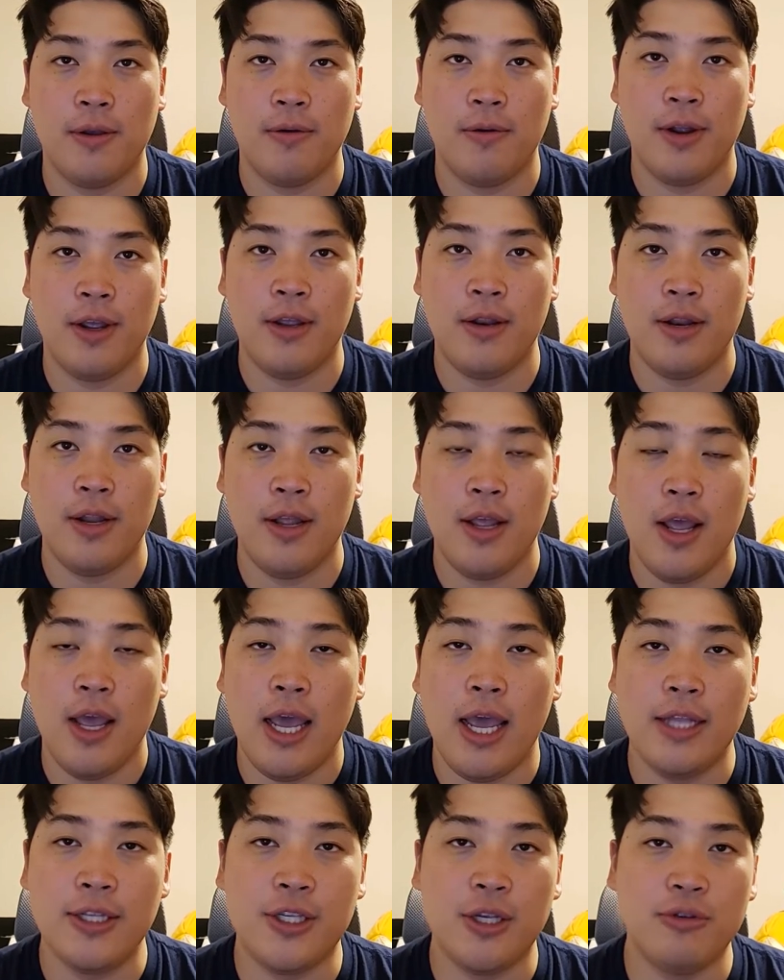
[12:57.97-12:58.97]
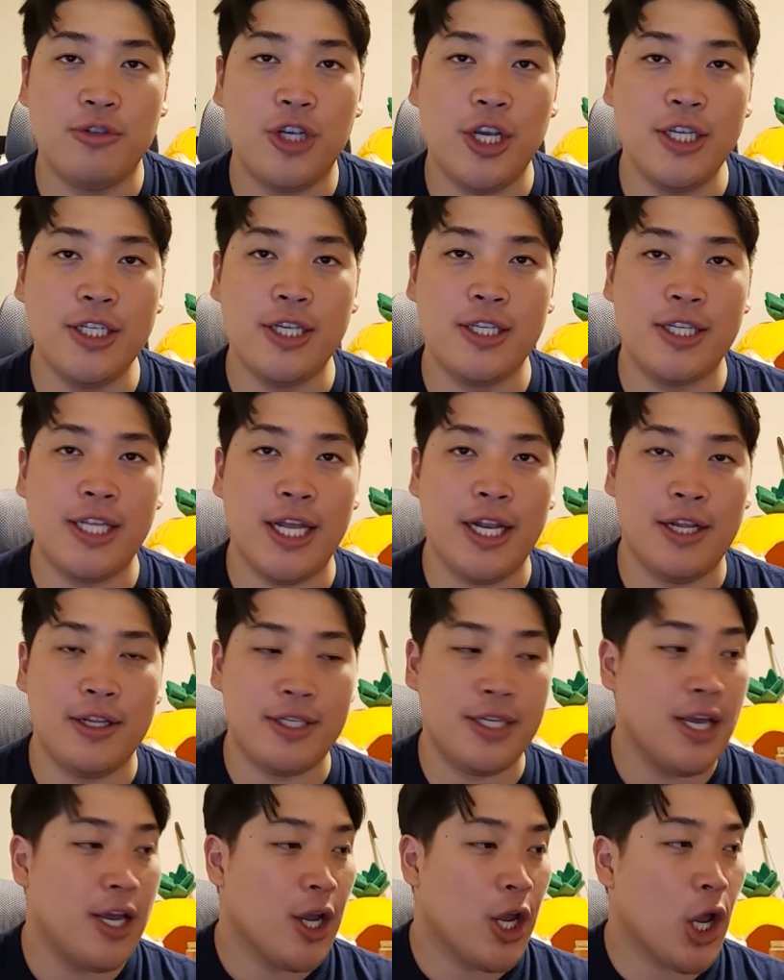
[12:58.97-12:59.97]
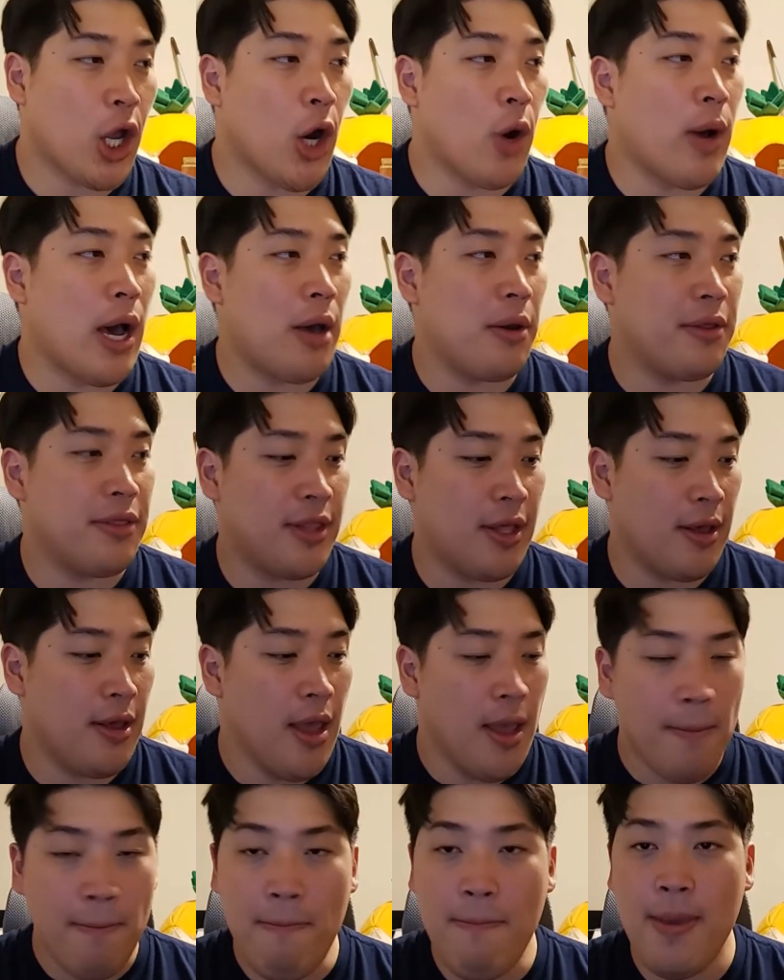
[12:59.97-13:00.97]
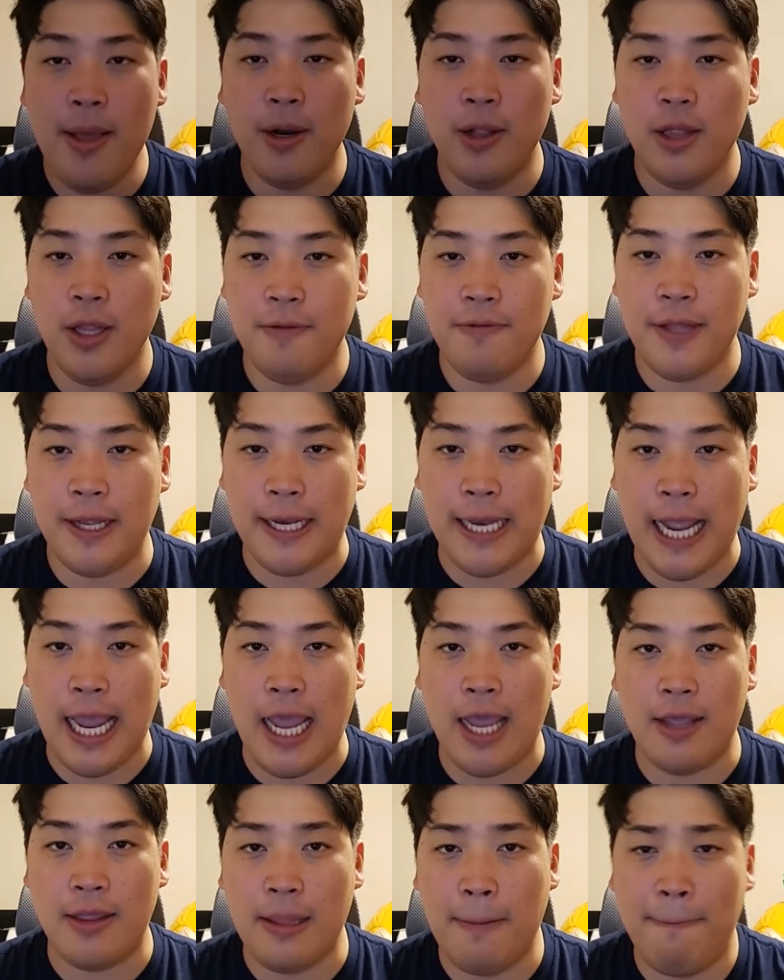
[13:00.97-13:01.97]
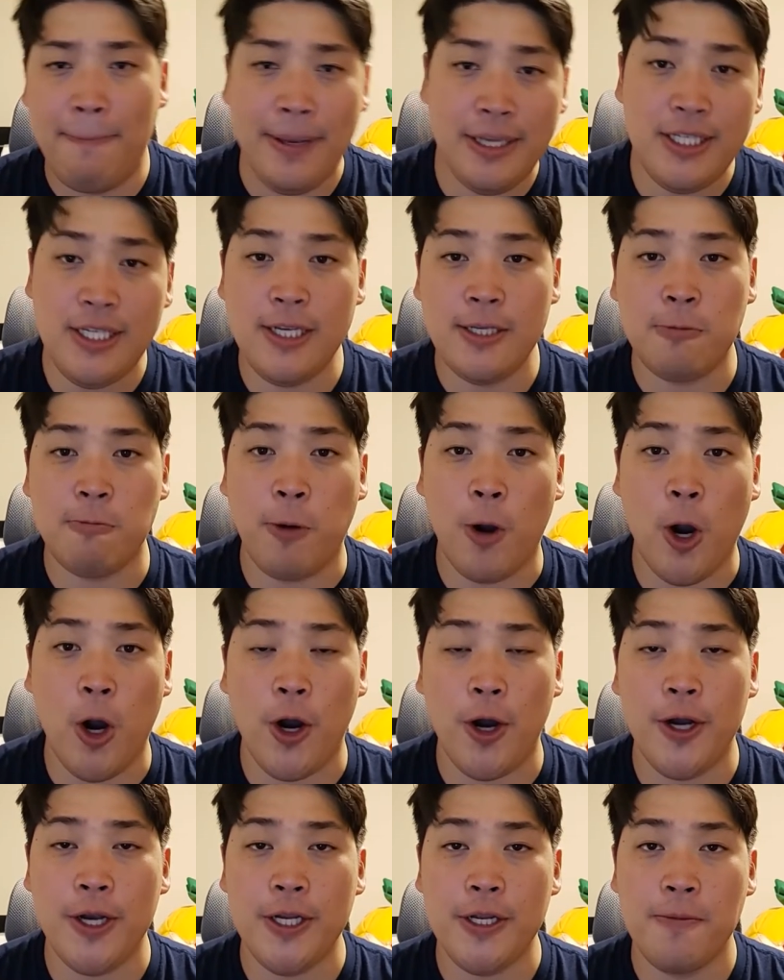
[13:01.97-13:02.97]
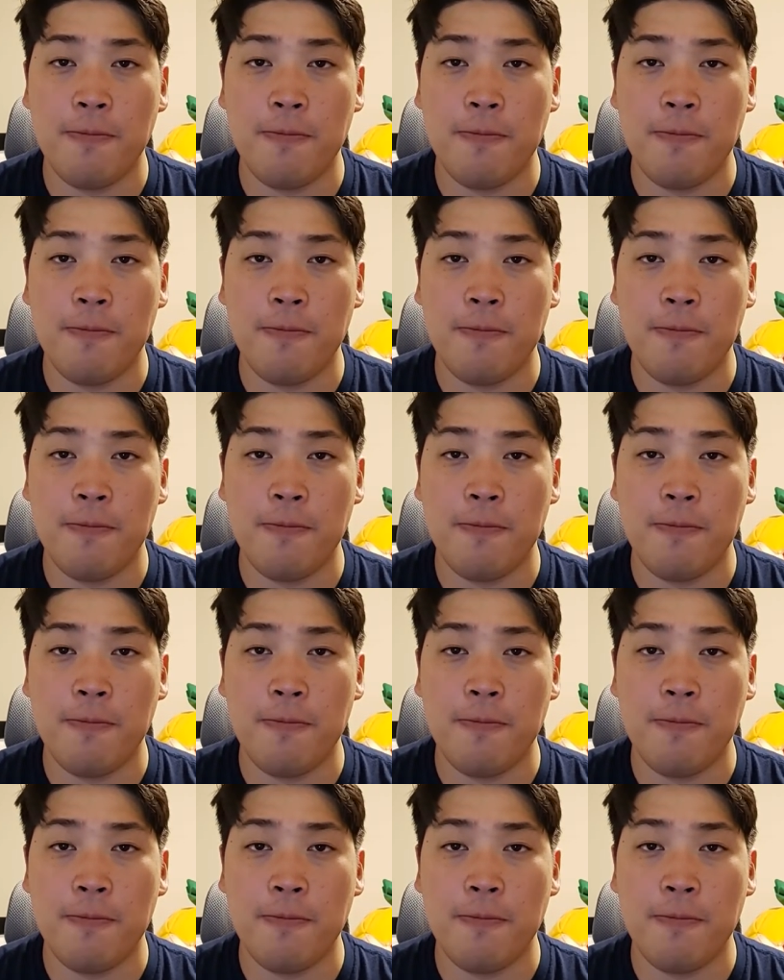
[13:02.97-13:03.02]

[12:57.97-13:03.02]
Right? And so Jesus didn't go out in the middle of the day, in the busiest part,